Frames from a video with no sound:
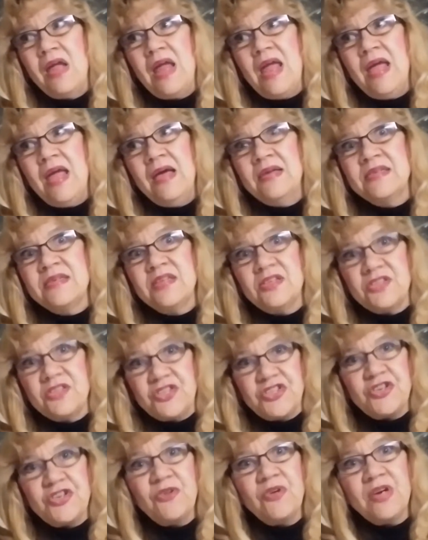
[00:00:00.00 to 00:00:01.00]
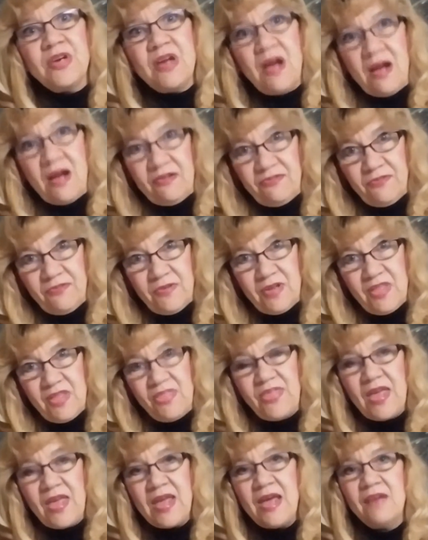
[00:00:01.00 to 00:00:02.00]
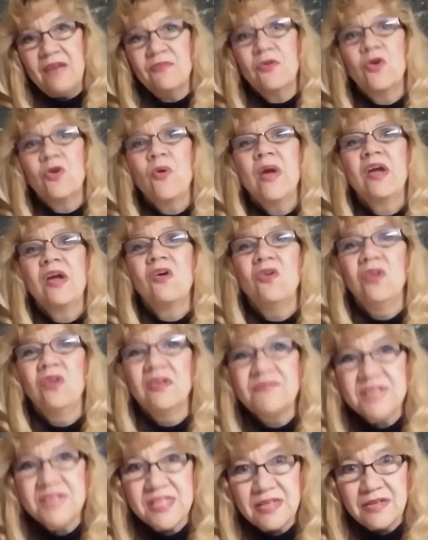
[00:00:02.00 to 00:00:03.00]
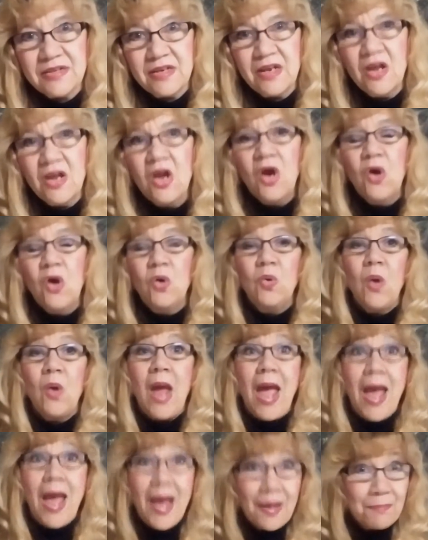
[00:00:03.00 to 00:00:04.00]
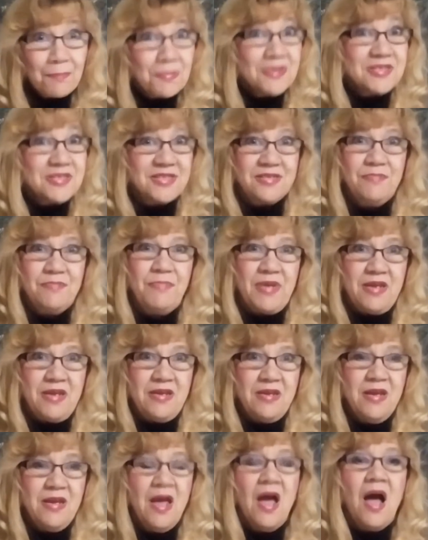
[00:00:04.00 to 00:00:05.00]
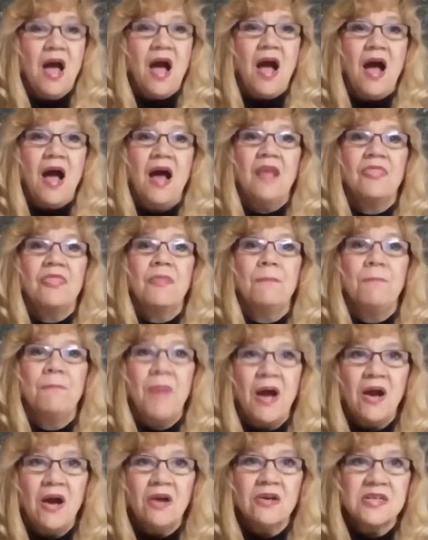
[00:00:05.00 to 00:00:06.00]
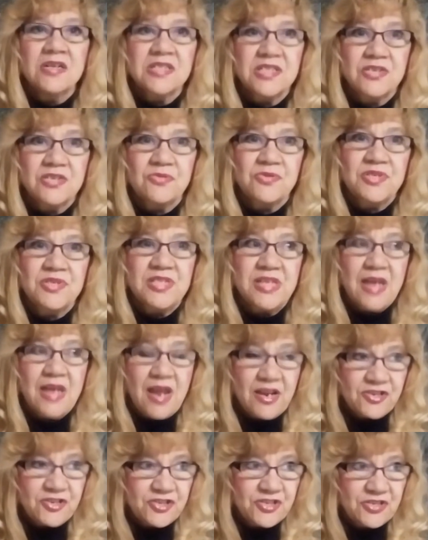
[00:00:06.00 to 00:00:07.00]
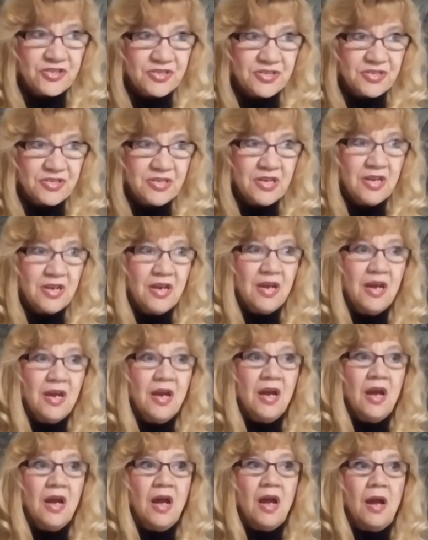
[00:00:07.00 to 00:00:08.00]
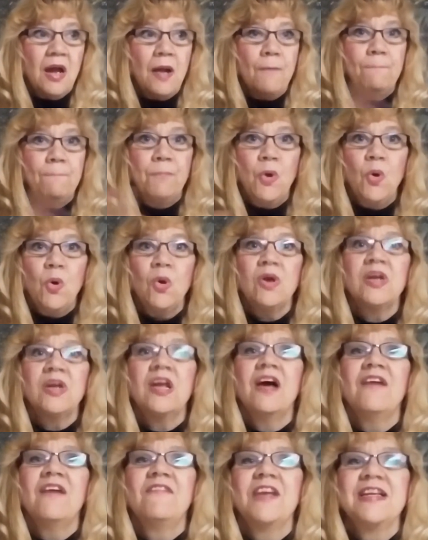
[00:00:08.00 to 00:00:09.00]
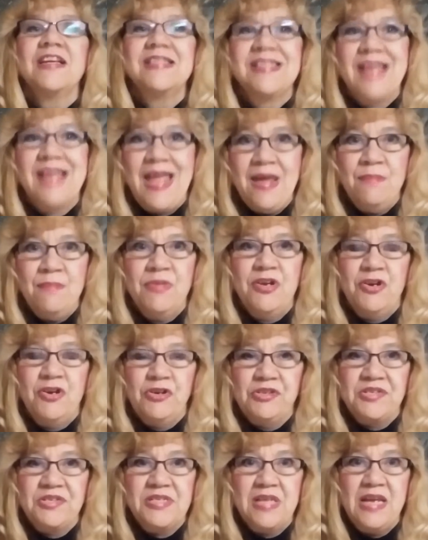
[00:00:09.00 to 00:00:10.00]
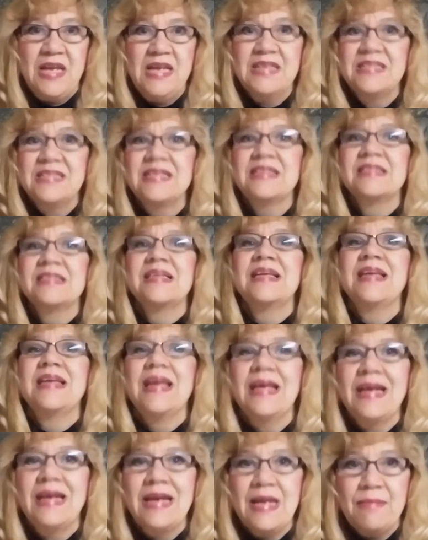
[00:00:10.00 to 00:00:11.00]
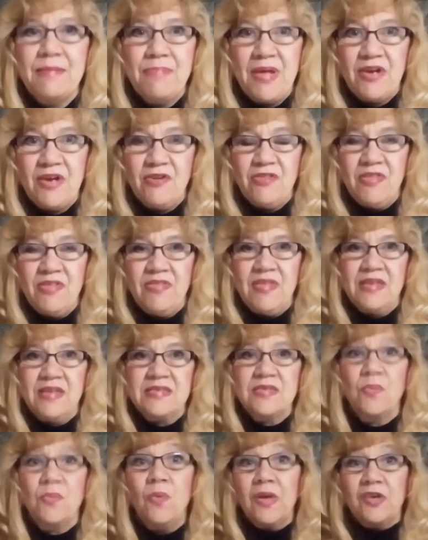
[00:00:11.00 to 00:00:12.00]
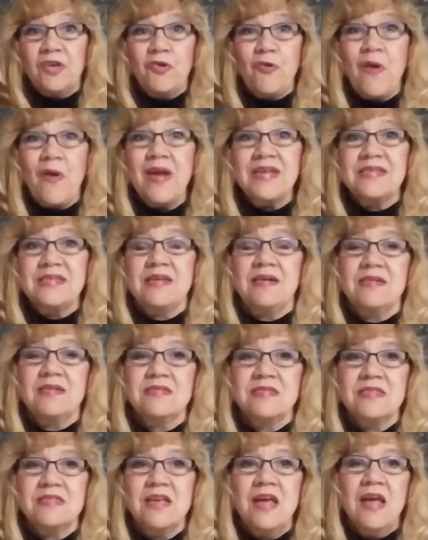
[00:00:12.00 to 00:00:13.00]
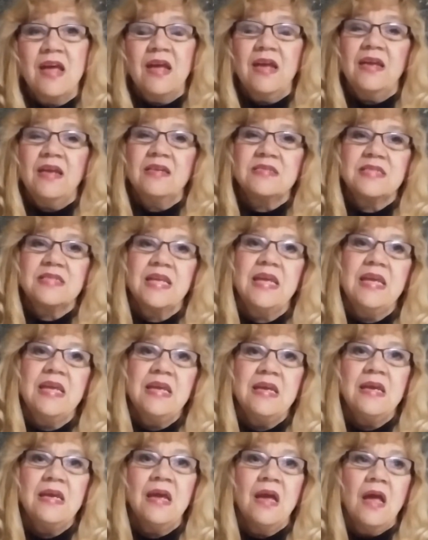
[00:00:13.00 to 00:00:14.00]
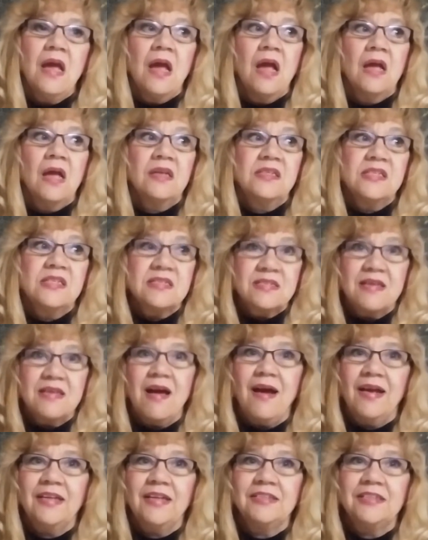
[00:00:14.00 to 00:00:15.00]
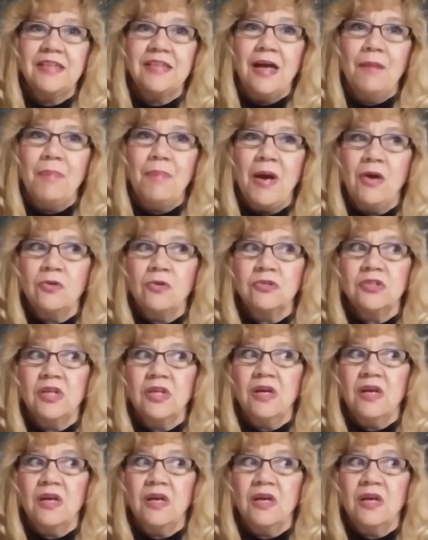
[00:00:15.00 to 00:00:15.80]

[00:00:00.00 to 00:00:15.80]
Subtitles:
And sure enough, they have Craig Olofson, who happens to be on the Bar Association Board of Examiners. It doesn't get any better than this. What Craig does is he decides about